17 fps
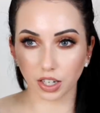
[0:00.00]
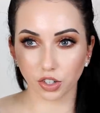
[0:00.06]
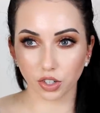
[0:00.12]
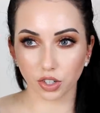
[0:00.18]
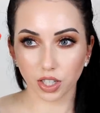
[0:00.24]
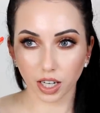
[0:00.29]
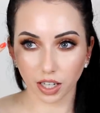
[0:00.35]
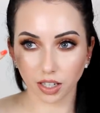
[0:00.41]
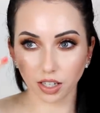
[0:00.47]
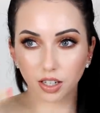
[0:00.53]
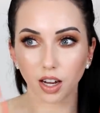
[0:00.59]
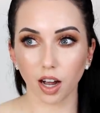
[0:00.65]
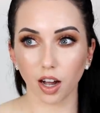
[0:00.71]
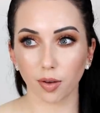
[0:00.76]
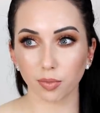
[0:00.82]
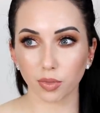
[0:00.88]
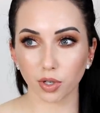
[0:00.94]
It just like
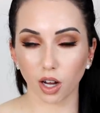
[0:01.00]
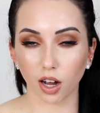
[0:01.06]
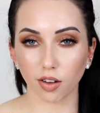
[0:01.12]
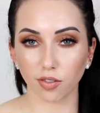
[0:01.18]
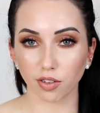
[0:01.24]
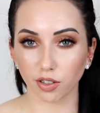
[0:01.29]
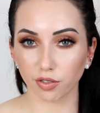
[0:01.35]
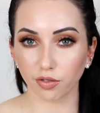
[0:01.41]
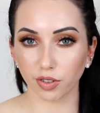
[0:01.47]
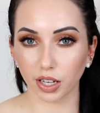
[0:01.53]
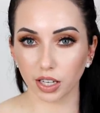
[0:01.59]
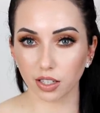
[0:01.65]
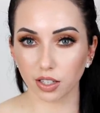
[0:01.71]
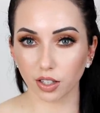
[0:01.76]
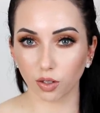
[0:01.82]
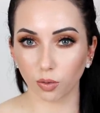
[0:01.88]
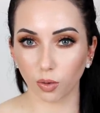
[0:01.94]
comes off your
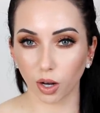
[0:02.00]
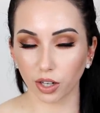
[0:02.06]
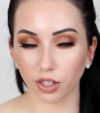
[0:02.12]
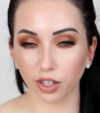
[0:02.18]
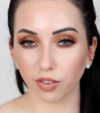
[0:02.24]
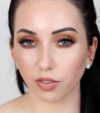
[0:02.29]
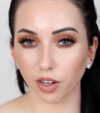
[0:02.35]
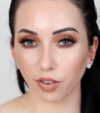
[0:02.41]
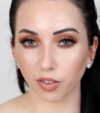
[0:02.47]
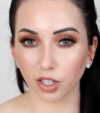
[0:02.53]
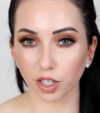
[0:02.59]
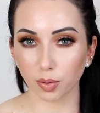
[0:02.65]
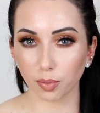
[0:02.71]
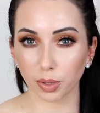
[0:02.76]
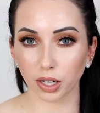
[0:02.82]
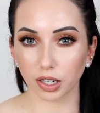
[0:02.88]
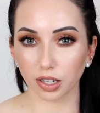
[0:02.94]
face in the water. I've never
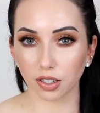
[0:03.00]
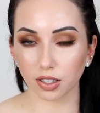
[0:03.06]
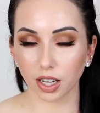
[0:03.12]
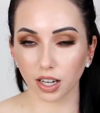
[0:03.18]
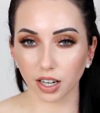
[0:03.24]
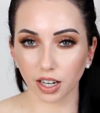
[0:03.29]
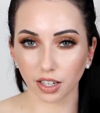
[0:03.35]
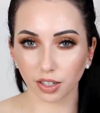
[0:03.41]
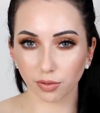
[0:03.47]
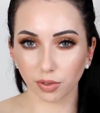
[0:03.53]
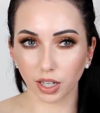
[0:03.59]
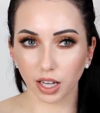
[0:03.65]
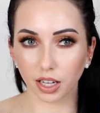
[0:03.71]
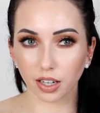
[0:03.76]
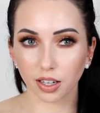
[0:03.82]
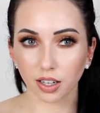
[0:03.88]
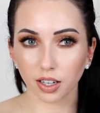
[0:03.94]
experienced that kind of
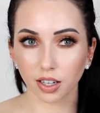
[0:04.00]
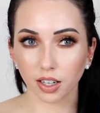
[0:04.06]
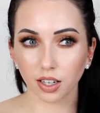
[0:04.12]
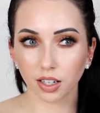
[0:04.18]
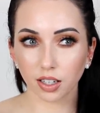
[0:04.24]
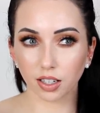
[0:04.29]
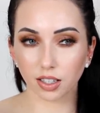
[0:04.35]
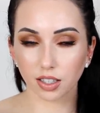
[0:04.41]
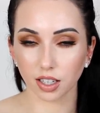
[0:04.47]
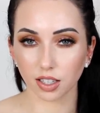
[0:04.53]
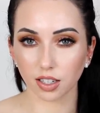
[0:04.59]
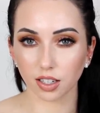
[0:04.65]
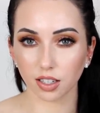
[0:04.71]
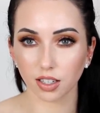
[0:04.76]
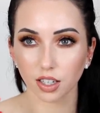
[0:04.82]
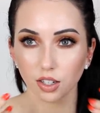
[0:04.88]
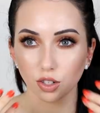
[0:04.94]
like
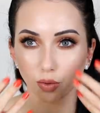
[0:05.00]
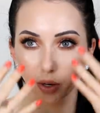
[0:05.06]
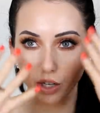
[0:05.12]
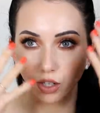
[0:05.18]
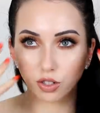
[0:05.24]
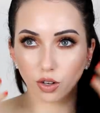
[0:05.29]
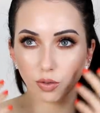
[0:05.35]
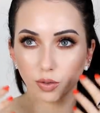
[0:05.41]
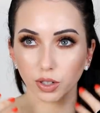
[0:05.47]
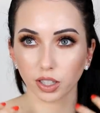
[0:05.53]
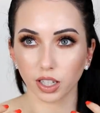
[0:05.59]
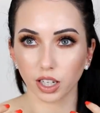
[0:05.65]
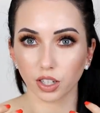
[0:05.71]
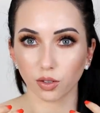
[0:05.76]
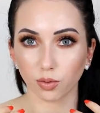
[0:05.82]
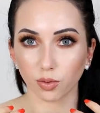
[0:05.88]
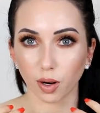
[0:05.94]
consistency to where you don't really
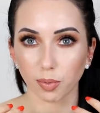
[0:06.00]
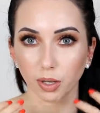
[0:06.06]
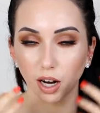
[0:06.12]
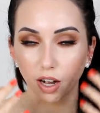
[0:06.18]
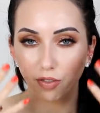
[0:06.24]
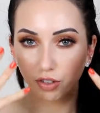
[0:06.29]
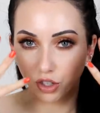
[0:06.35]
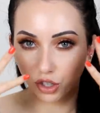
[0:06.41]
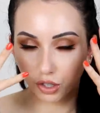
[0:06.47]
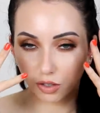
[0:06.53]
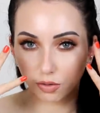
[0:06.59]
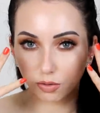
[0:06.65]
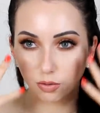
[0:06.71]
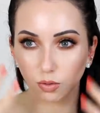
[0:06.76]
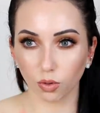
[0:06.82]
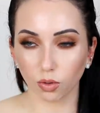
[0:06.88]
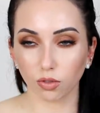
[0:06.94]
need to rub it off. It just
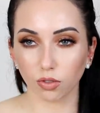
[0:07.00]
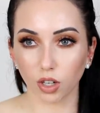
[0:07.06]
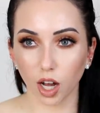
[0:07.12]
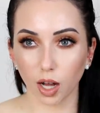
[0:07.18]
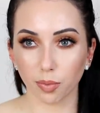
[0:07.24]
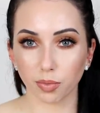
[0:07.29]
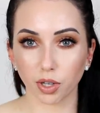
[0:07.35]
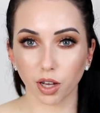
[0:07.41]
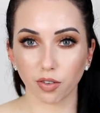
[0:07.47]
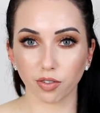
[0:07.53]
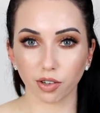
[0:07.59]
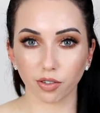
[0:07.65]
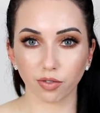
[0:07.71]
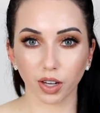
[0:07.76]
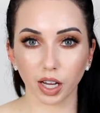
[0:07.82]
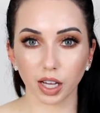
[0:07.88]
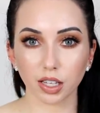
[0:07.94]
comes off
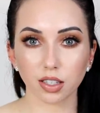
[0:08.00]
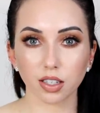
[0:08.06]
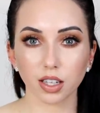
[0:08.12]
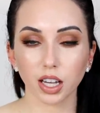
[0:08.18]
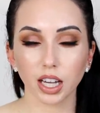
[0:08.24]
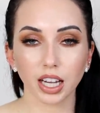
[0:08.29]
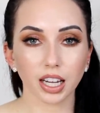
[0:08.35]
your face.